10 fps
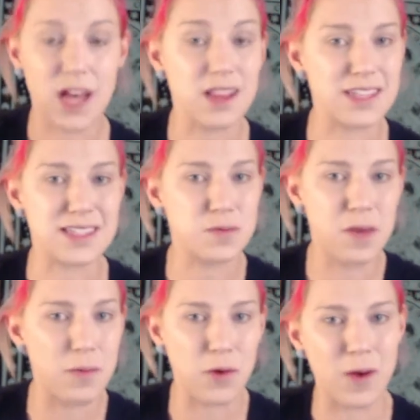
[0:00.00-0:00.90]
unless it's
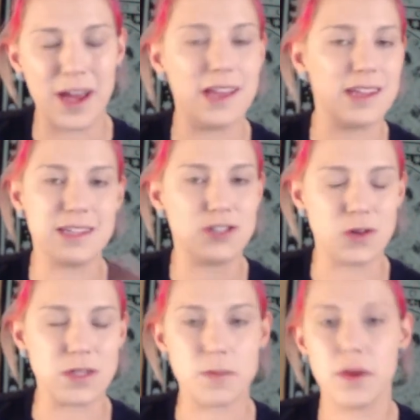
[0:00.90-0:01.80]
paperweight, it
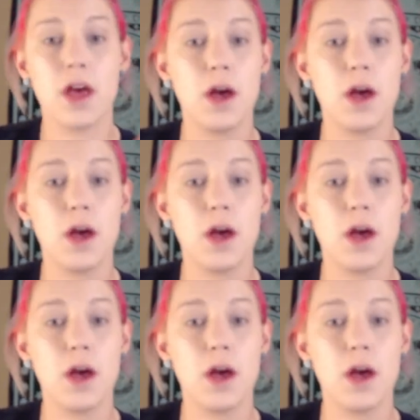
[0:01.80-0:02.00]
shows up.